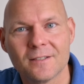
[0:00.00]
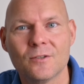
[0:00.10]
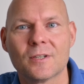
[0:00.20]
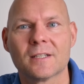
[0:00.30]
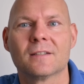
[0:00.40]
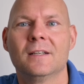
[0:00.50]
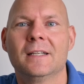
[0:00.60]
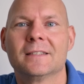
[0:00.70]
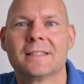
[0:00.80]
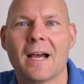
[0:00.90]
You can
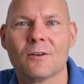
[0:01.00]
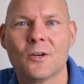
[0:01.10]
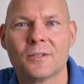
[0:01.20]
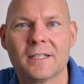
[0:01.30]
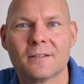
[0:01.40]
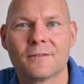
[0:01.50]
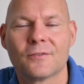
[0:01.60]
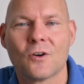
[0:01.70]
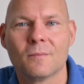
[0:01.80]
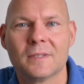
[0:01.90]
download it
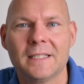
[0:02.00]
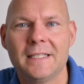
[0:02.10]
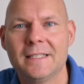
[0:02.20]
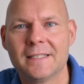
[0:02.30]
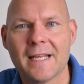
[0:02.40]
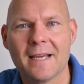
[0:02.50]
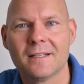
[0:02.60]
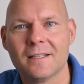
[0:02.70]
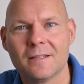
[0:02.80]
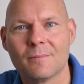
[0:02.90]
from the
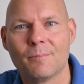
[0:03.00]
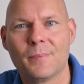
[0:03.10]
daily